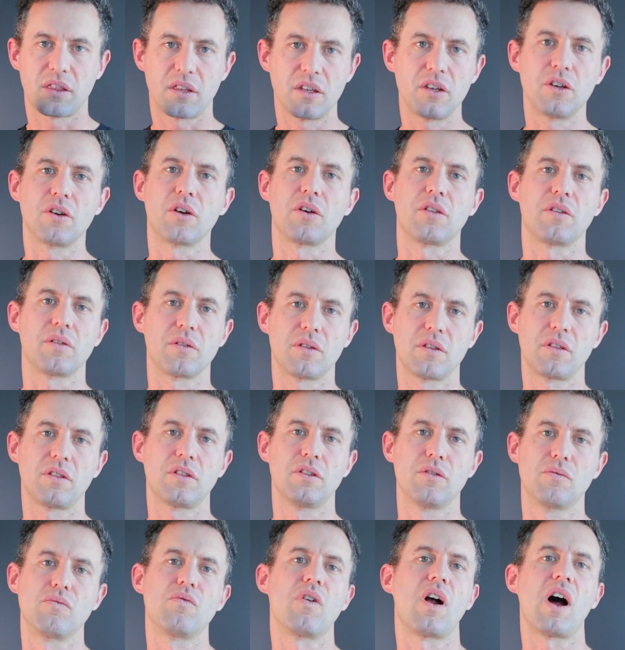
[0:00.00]

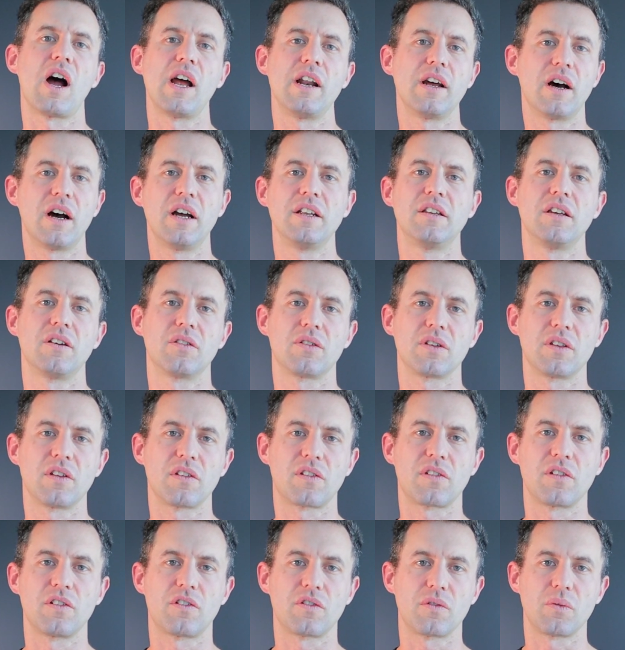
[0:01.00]
the right idea in the
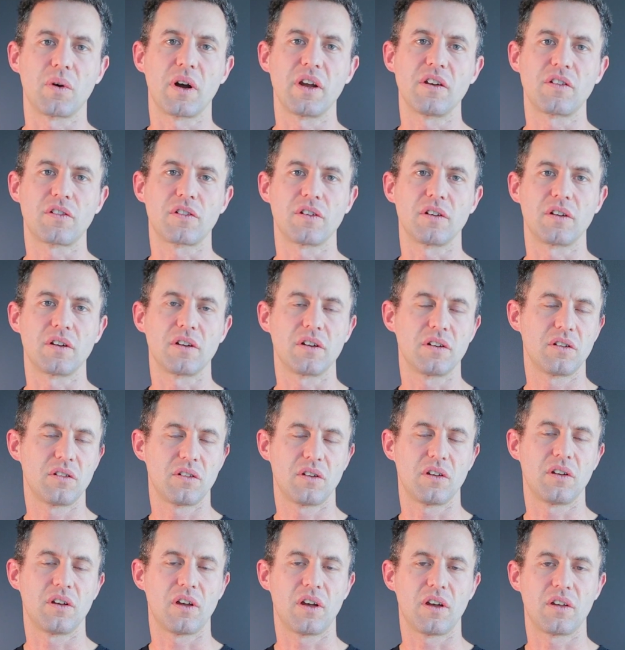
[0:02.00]
situation,
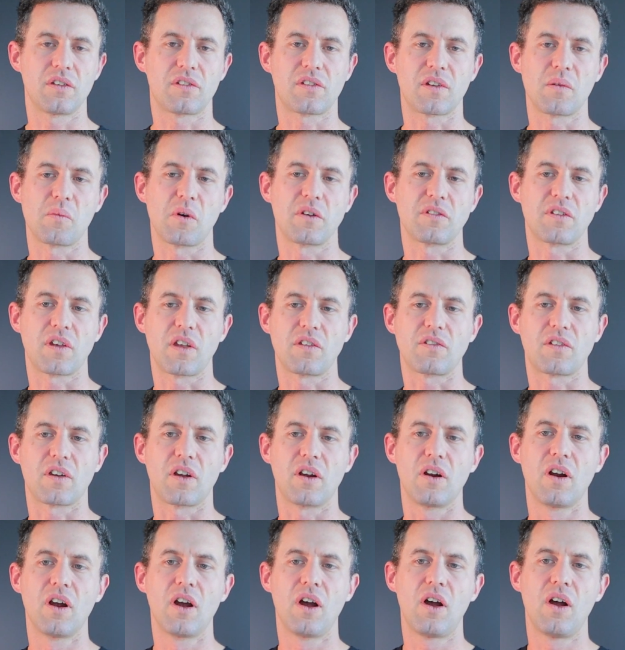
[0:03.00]
as some might say.
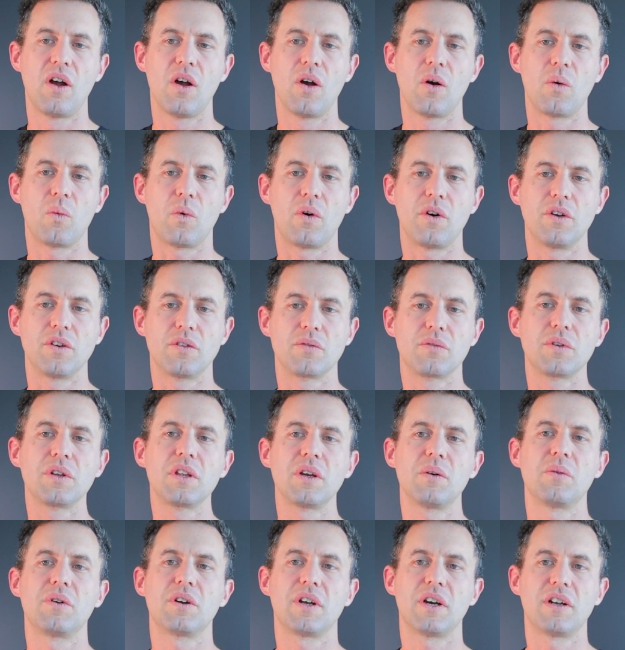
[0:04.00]
So what you
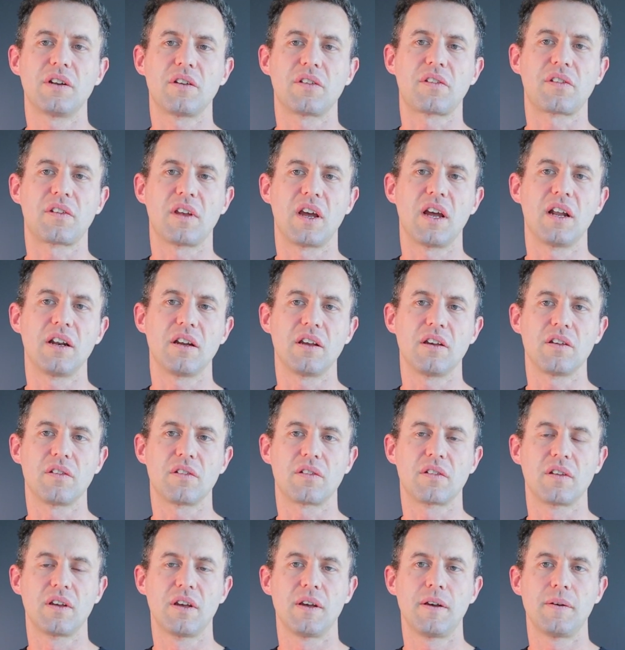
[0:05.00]
really want to understand
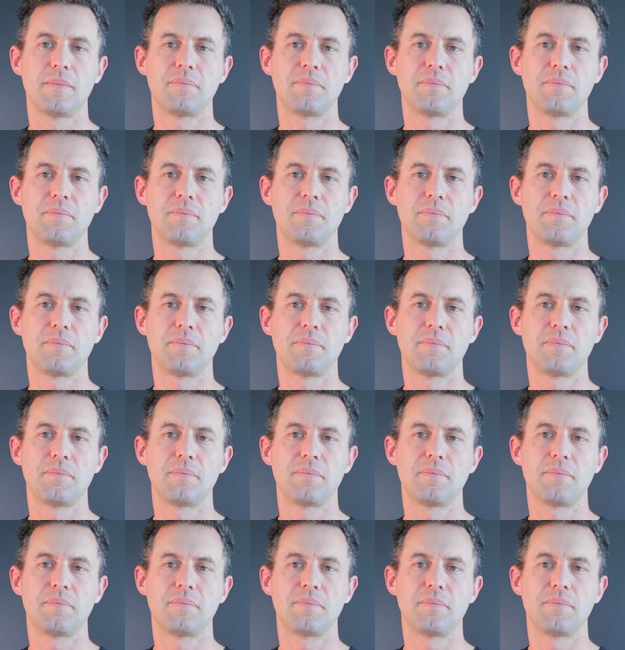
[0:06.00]
is